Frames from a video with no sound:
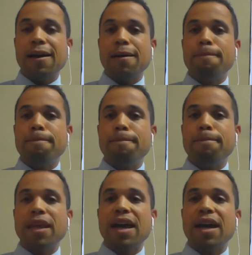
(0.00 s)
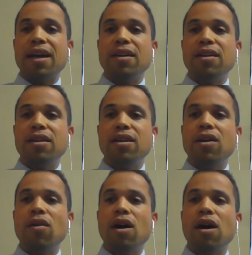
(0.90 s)
Um, and,
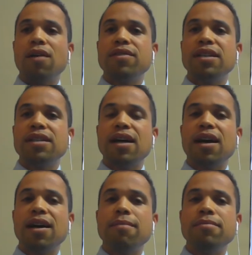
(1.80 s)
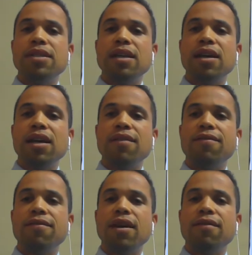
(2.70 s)
you know, oftentimes
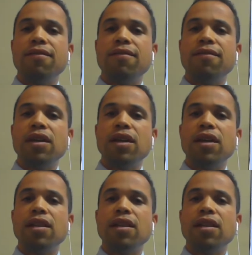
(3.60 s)
if, if